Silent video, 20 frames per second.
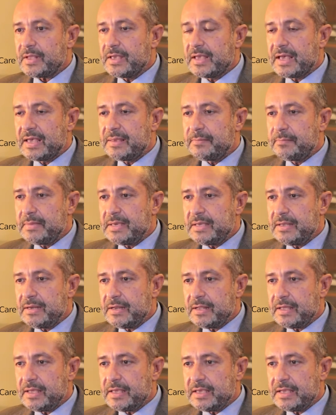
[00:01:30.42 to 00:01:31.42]
I
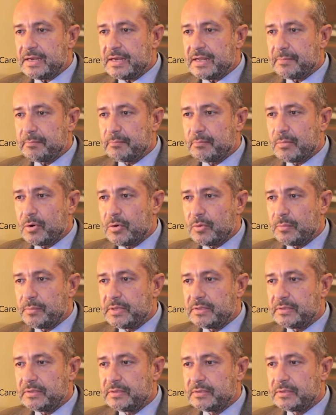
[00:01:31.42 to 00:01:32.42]
mean in a
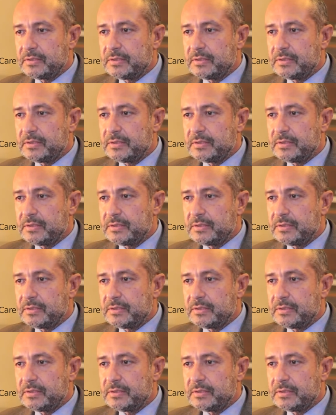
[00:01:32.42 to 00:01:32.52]
moment